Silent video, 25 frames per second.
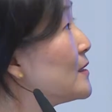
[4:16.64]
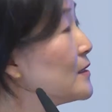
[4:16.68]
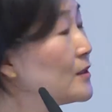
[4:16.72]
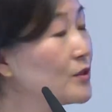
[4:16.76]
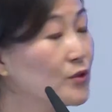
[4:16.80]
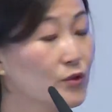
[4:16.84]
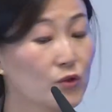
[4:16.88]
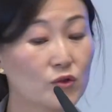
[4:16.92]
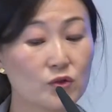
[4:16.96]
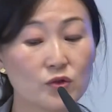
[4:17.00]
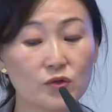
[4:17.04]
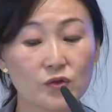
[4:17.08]

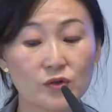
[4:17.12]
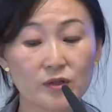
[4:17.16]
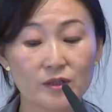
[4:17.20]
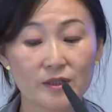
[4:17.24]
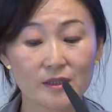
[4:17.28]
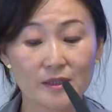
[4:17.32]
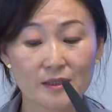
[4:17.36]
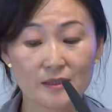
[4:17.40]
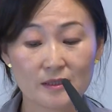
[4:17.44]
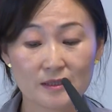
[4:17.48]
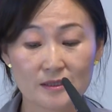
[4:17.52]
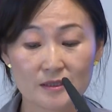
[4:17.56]

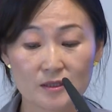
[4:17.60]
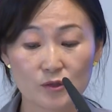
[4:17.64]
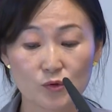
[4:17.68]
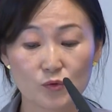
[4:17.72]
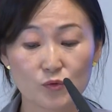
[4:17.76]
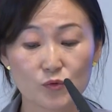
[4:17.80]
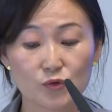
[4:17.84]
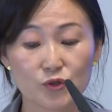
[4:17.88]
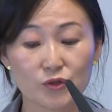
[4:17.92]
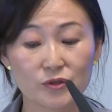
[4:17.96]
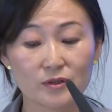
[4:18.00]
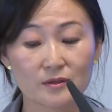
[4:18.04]
Yocoy
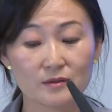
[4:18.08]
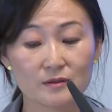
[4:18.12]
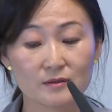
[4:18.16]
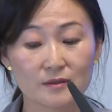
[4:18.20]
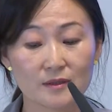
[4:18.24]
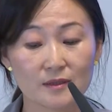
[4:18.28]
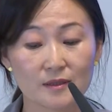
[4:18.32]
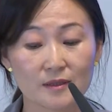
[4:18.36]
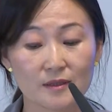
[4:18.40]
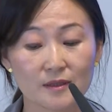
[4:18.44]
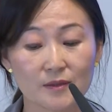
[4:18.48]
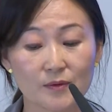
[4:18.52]
solution,
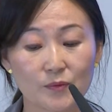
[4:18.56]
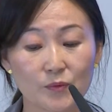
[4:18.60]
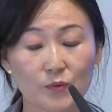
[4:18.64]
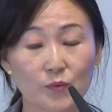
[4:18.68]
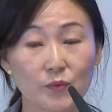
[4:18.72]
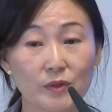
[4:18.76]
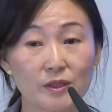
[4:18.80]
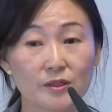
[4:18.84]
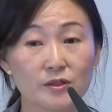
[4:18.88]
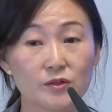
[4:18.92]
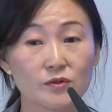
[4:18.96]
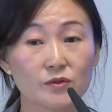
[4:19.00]

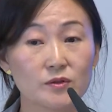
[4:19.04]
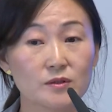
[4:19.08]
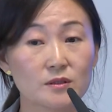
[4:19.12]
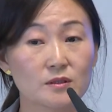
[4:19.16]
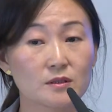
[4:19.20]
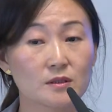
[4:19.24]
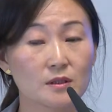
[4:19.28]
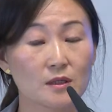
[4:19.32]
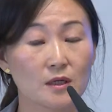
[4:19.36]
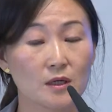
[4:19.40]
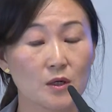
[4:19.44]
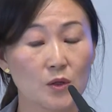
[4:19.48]
we
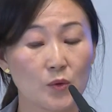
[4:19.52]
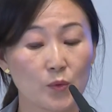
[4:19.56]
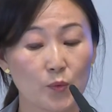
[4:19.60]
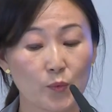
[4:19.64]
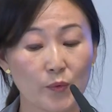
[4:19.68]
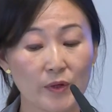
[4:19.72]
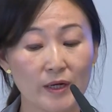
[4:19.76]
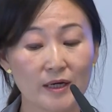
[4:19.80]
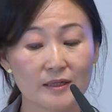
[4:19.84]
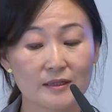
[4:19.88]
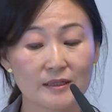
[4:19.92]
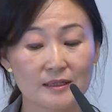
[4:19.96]
use
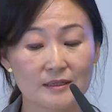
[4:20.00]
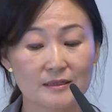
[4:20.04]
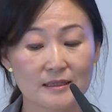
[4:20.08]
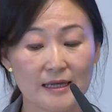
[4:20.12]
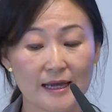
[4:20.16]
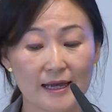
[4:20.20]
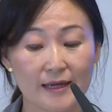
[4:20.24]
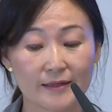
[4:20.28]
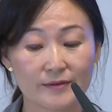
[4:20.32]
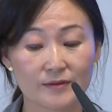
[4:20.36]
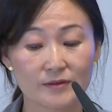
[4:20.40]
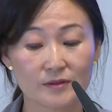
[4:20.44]

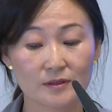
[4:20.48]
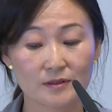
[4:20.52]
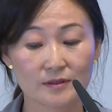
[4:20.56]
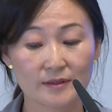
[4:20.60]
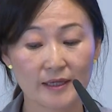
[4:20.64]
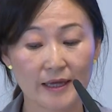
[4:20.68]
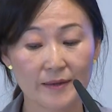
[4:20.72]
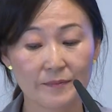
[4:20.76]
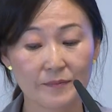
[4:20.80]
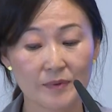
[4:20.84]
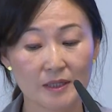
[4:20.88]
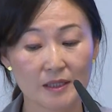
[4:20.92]
well-designed
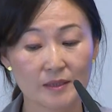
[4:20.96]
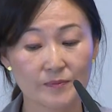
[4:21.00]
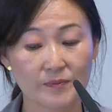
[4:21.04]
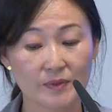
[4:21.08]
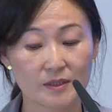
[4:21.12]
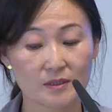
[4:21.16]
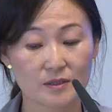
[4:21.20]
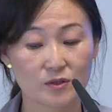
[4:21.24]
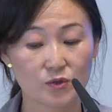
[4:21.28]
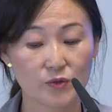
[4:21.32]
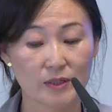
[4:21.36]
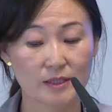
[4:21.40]

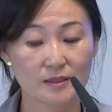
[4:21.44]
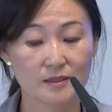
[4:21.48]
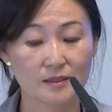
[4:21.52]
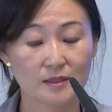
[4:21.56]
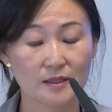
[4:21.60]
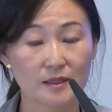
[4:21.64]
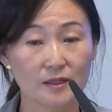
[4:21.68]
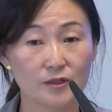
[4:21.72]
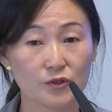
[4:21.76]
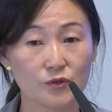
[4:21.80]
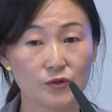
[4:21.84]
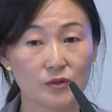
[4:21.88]
template-based
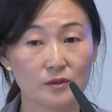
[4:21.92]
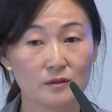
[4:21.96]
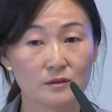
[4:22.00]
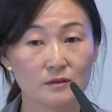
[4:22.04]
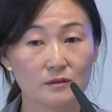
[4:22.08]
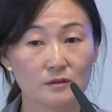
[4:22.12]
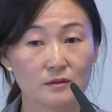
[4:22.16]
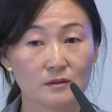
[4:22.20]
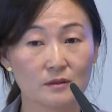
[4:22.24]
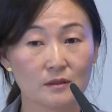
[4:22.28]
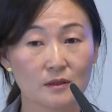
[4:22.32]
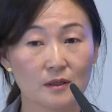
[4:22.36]

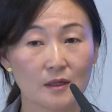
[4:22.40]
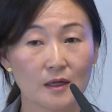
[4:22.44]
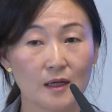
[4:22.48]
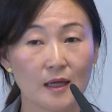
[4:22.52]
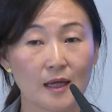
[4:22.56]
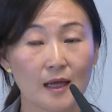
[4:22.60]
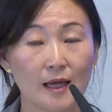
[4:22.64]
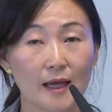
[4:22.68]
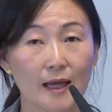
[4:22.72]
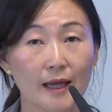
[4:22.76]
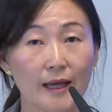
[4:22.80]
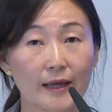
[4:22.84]
translation
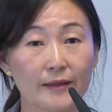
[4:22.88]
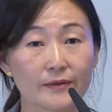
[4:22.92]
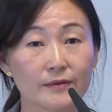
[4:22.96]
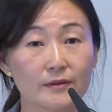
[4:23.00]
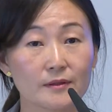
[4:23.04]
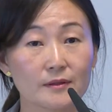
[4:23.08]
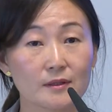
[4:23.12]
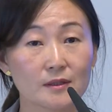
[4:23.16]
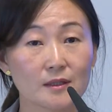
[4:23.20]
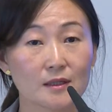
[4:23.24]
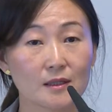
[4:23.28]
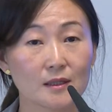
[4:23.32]
and